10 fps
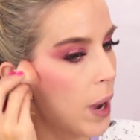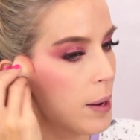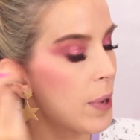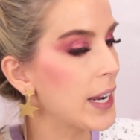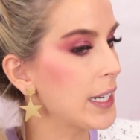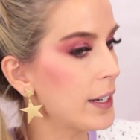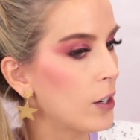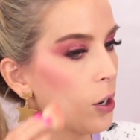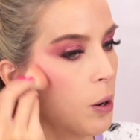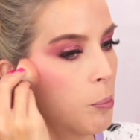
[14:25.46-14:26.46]
by my
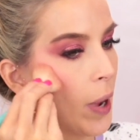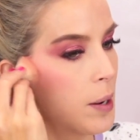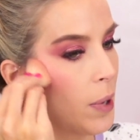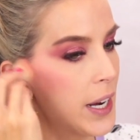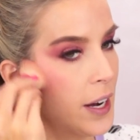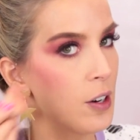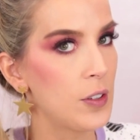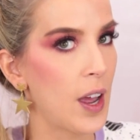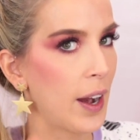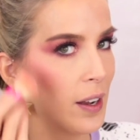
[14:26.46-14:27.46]
ear, by my
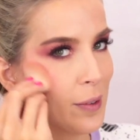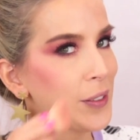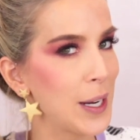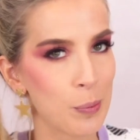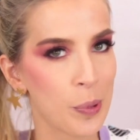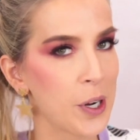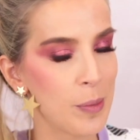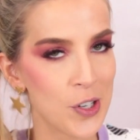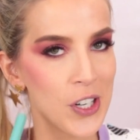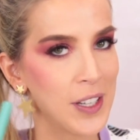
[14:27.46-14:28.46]
hairline, like pretty
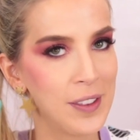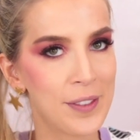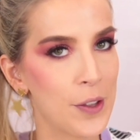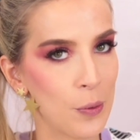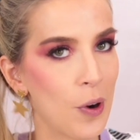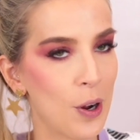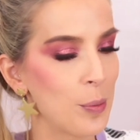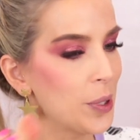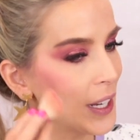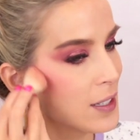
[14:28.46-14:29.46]
much in the
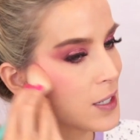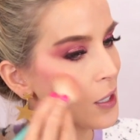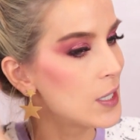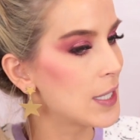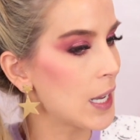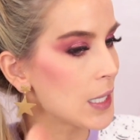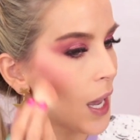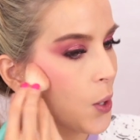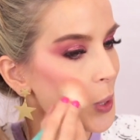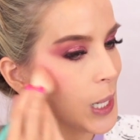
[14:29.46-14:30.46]
wrong place, because that's
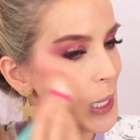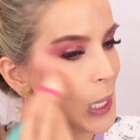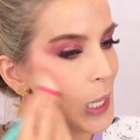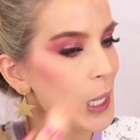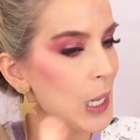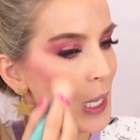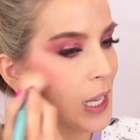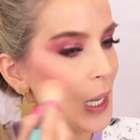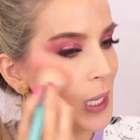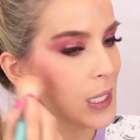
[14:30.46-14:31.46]
how they did
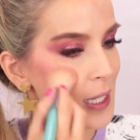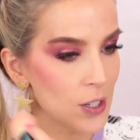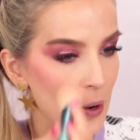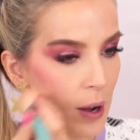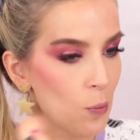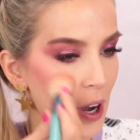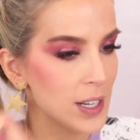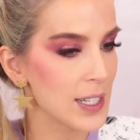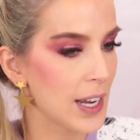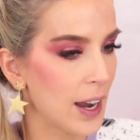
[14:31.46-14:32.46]
it. So, and I want
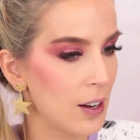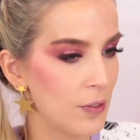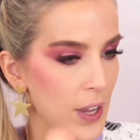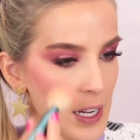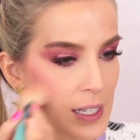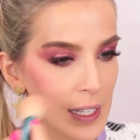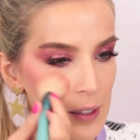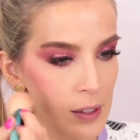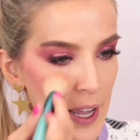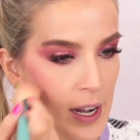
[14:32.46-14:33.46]
it to kind of like
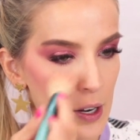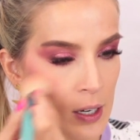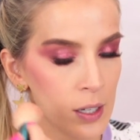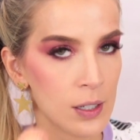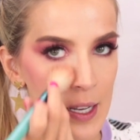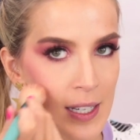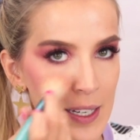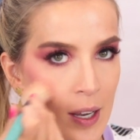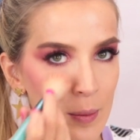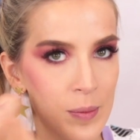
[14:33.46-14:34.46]
get lighter as
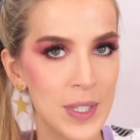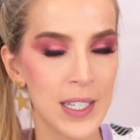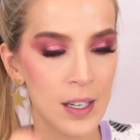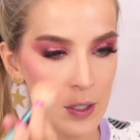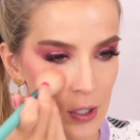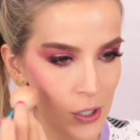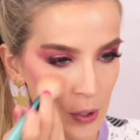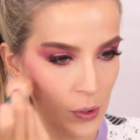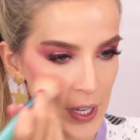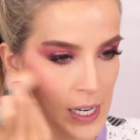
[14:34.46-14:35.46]
it comes
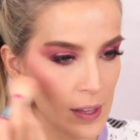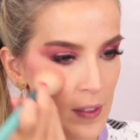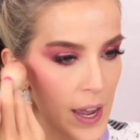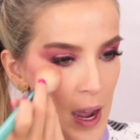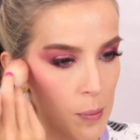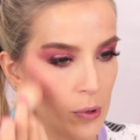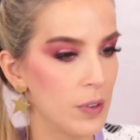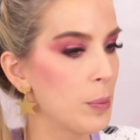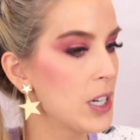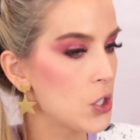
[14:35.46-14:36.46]
into like the apple
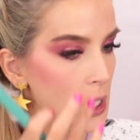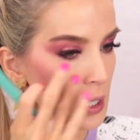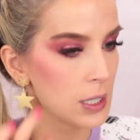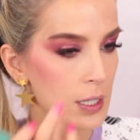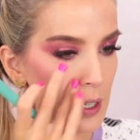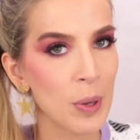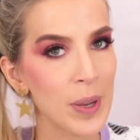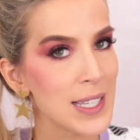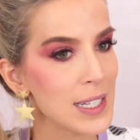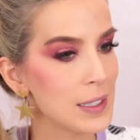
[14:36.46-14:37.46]
of my cheeks. But
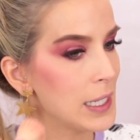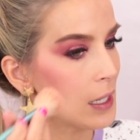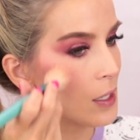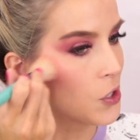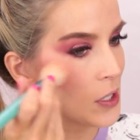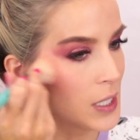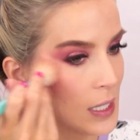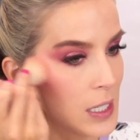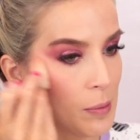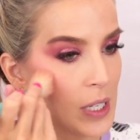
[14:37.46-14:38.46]
basically it just
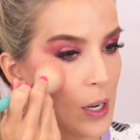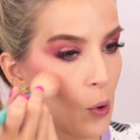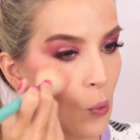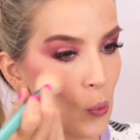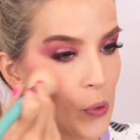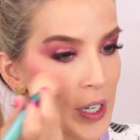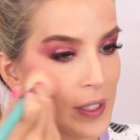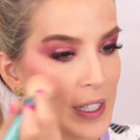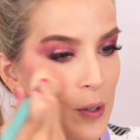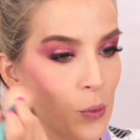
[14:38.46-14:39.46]
needs to be
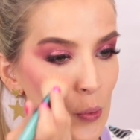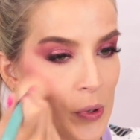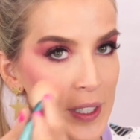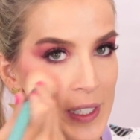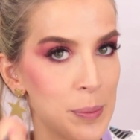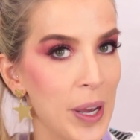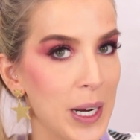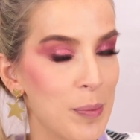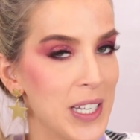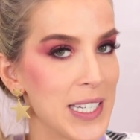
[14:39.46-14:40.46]
really, really
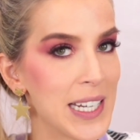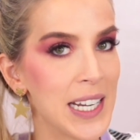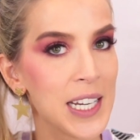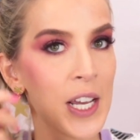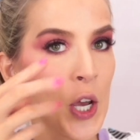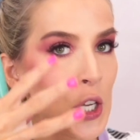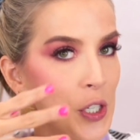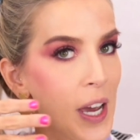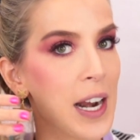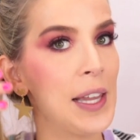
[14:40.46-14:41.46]
pigmented.
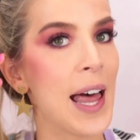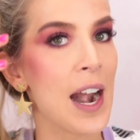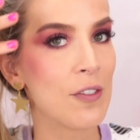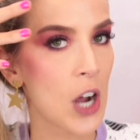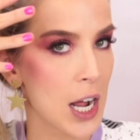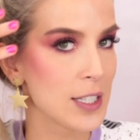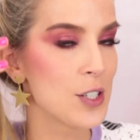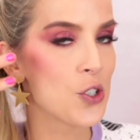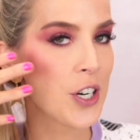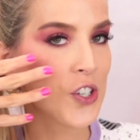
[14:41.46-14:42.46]
You got a lot of
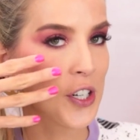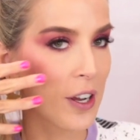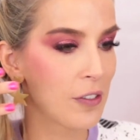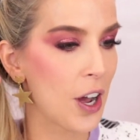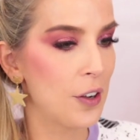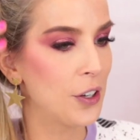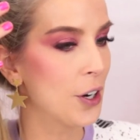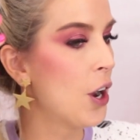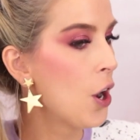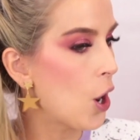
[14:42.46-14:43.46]
concentration of
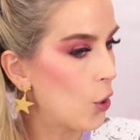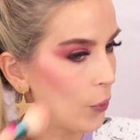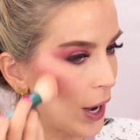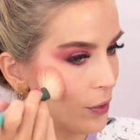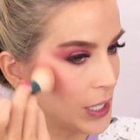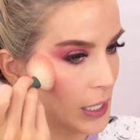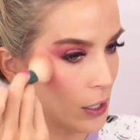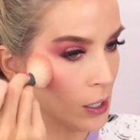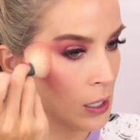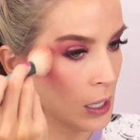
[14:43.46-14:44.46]
color around
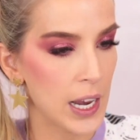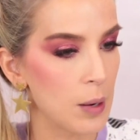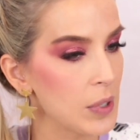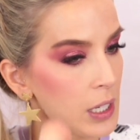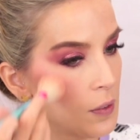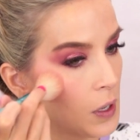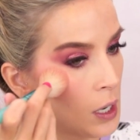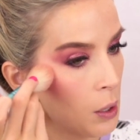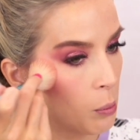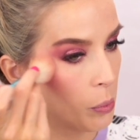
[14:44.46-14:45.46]
here. And I'm
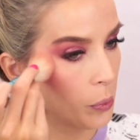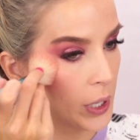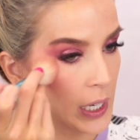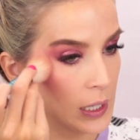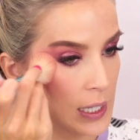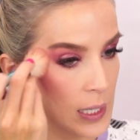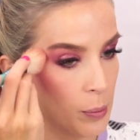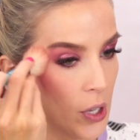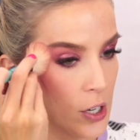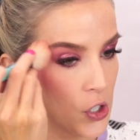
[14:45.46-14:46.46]
even bringing this
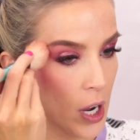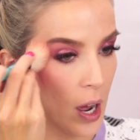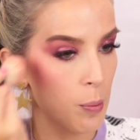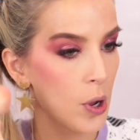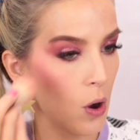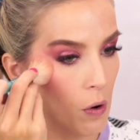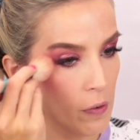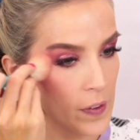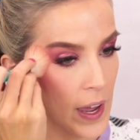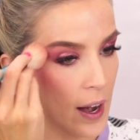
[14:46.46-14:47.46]
blush up
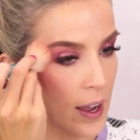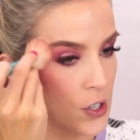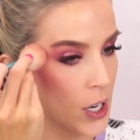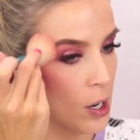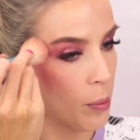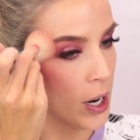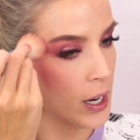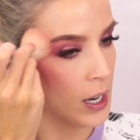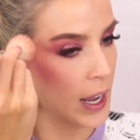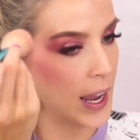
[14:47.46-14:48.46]
over that eyeshadow
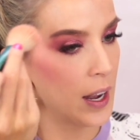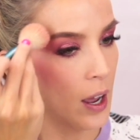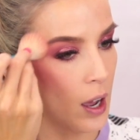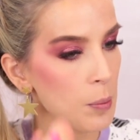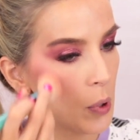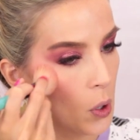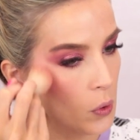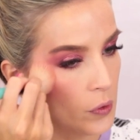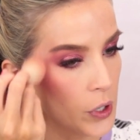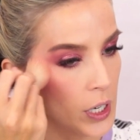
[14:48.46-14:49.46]
part and up
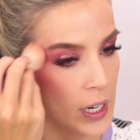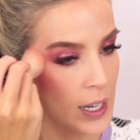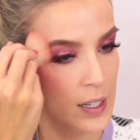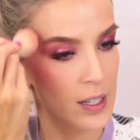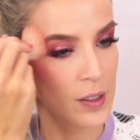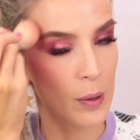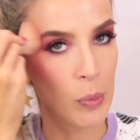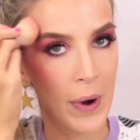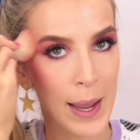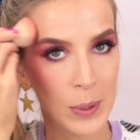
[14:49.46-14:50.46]
over into the
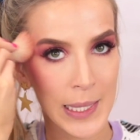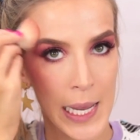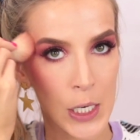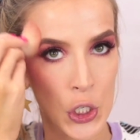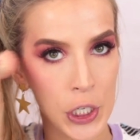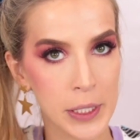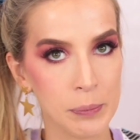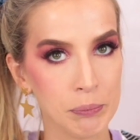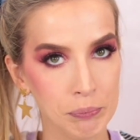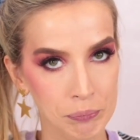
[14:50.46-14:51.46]
brow section.
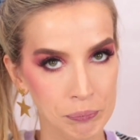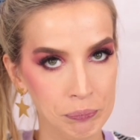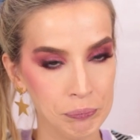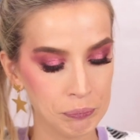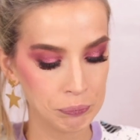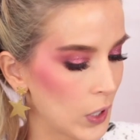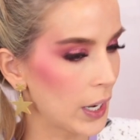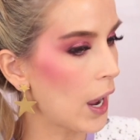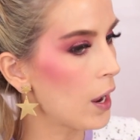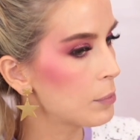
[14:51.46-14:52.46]
Mm-hmm.
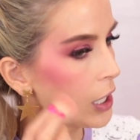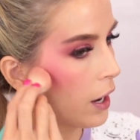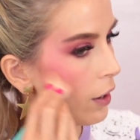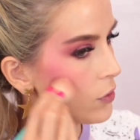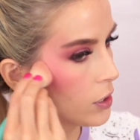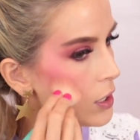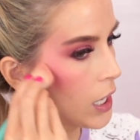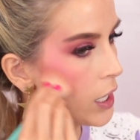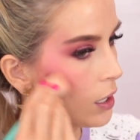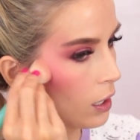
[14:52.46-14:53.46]
Like, I'm gonna have to
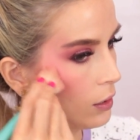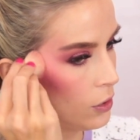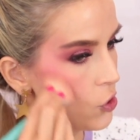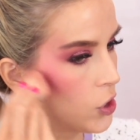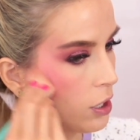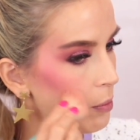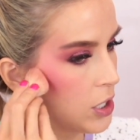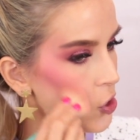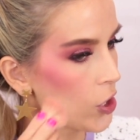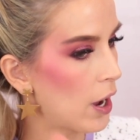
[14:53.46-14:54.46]
take a
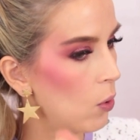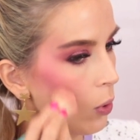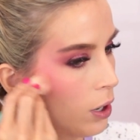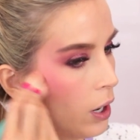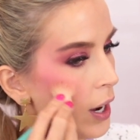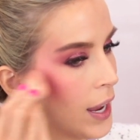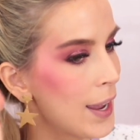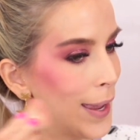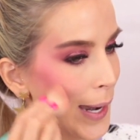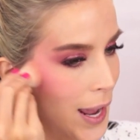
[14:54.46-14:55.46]
legitimate shower
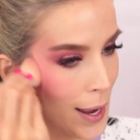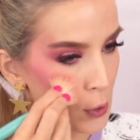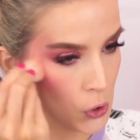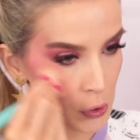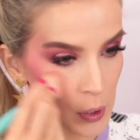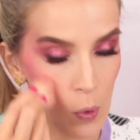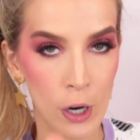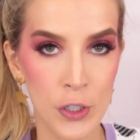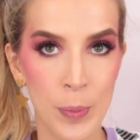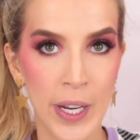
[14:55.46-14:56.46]
and actually
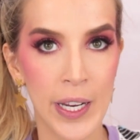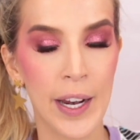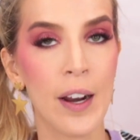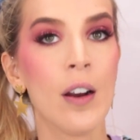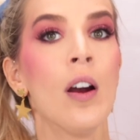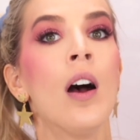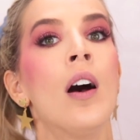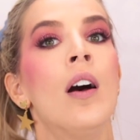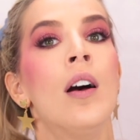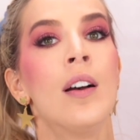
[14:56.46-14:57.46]
wash my hair,
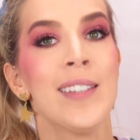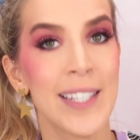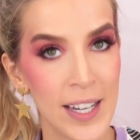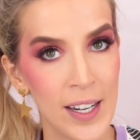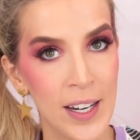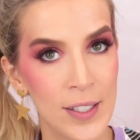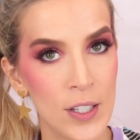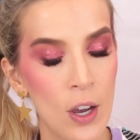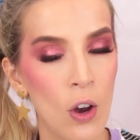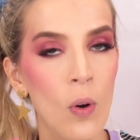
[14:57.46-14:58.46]
say it ain't
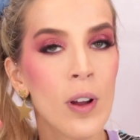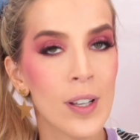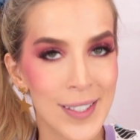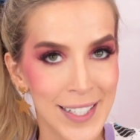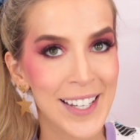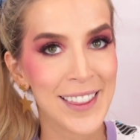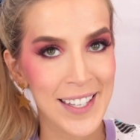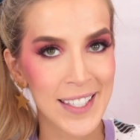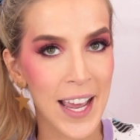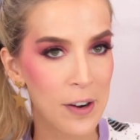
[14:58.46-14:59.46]
so, to get
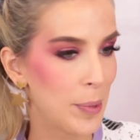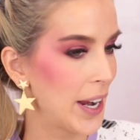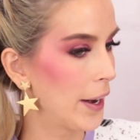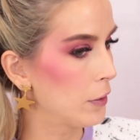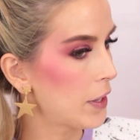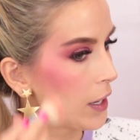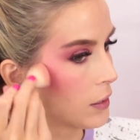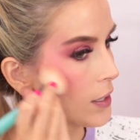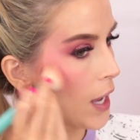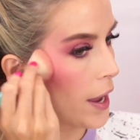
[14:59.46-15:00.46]
this out of my
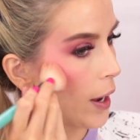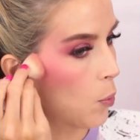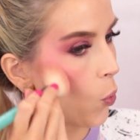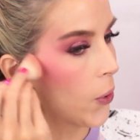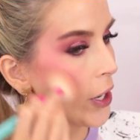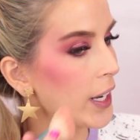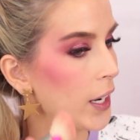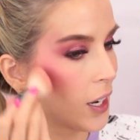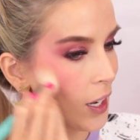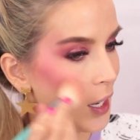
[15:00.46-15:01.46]
hairline, because I am
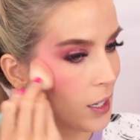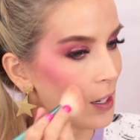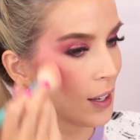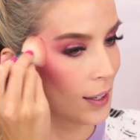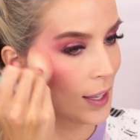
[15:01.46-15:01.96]
working it